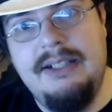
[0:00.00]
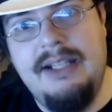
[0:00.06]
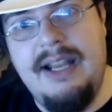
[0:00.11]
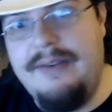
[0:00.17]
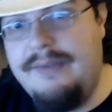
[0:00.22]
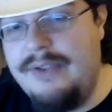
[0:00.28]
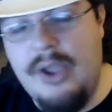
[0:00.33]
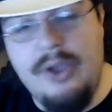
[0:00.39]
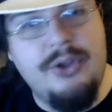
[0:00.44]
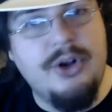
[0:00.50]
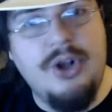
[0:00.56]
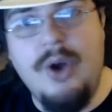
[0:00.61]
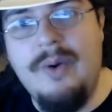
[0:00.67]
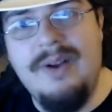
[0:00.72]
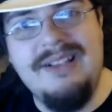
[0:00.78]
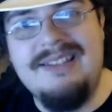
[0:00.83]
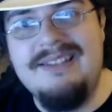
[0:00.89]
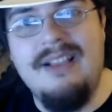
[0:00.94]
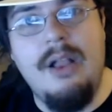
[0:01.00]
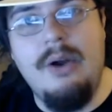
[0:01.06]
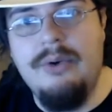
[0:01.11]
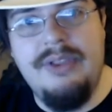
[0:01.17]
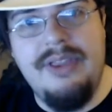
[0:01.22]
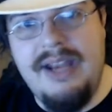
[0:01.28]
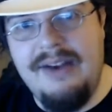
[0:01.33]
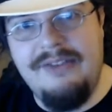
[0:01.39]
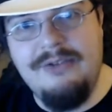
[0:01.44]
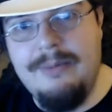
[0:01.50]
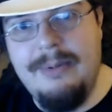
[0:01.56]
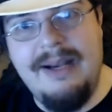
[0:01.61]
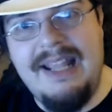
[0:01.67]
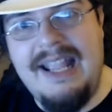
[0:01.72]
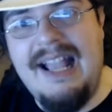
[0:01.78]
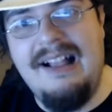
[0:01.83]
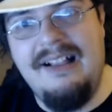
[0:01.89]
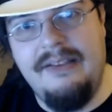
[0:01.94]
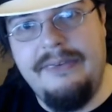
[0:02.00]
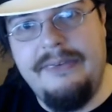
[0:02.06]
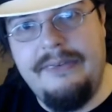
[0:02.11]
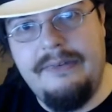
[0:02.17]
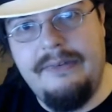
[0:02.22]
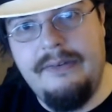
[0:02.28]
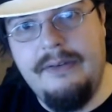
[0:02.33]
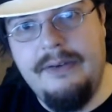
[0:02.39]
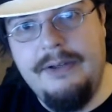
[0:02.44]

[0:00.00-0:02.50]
even though they're going slower than everybody else.